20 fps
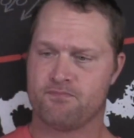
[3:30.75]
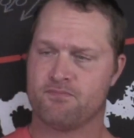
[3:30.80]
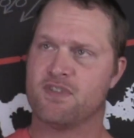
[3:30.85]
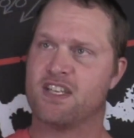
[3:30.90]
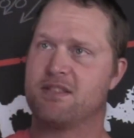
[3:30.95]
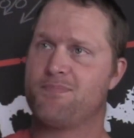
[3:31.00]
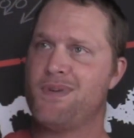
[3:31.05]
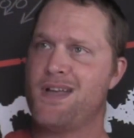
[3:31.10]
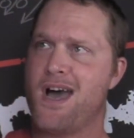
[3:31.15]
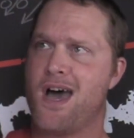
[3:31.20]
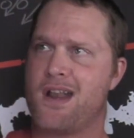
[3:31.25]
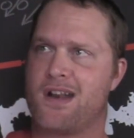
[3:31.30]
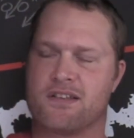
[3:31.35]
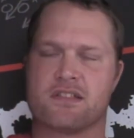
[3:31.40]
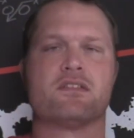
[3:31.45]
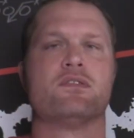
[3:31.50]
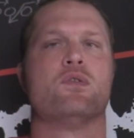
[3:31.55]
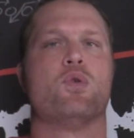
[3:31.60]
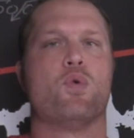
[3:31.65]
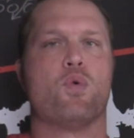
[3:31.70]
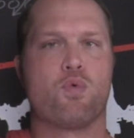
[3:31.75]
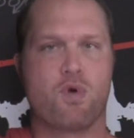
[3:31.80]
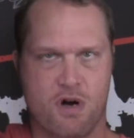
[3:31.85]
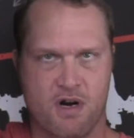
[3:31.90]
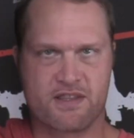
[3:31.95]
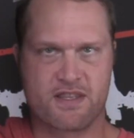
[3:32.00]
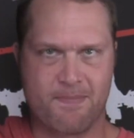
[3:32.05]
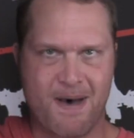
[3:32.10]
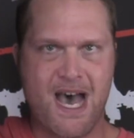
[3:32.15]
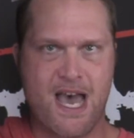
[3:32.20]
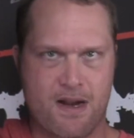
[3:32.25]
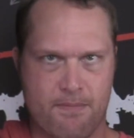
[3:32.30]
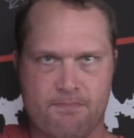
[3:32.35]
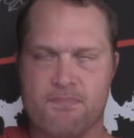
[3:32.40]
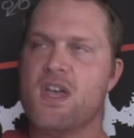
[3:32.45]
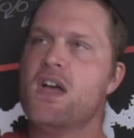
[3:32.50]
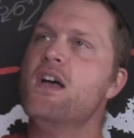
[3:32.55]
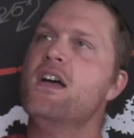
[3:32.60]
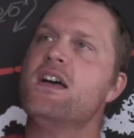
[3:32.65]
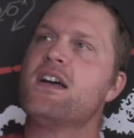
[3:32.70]
Let's be honest, we're at the bottom.
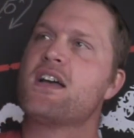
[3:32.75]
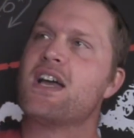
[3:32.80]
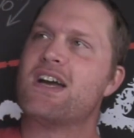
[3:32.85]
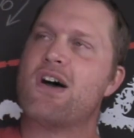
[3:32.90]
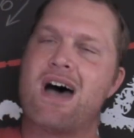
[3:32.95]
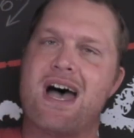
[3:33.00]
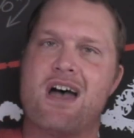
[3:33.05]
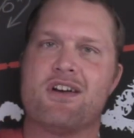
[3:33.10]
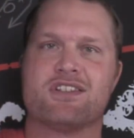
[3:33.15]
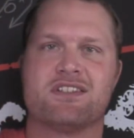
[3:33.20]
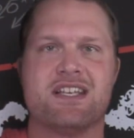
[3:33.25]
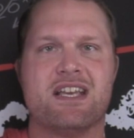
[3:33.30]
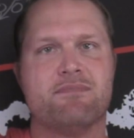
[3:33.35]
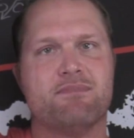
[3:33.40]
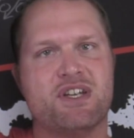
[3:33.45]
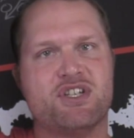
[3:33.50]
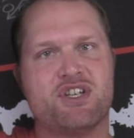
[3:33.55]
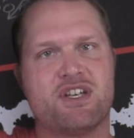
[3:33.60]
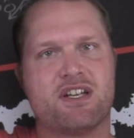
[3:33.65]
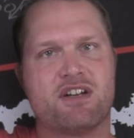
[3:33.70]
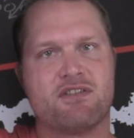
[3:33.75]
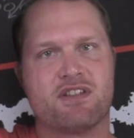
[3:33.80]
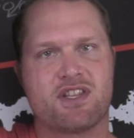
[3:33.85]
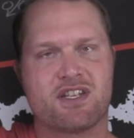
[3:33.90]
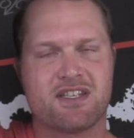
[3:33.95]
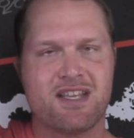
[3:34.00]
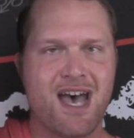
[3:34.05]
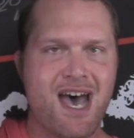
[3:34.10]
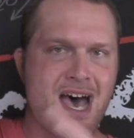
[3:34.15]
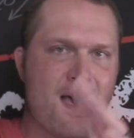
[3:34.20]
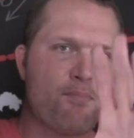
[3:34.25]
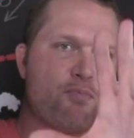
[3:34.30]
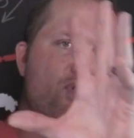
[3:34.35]
Okay, Ohio State and Michigan are at the top.